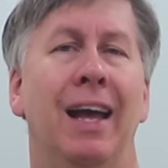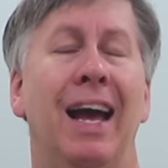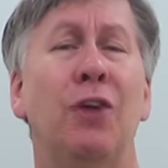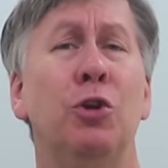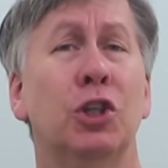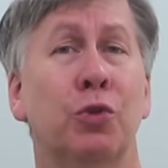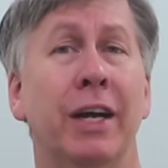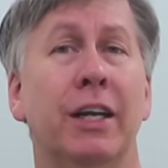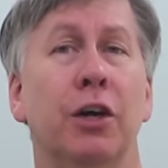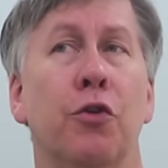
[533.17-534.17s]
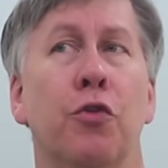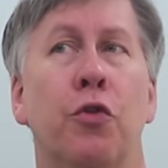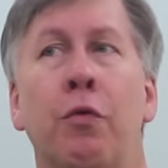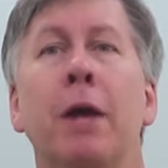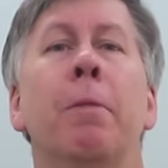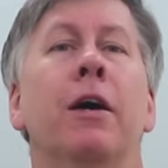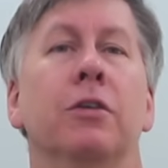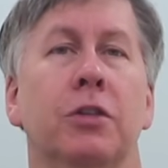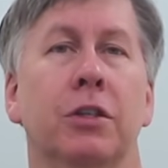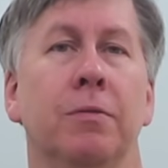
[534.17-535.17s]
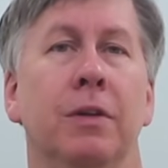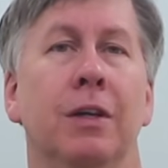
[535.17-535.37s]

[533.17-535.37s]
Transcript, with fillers: How do you strike the right balance?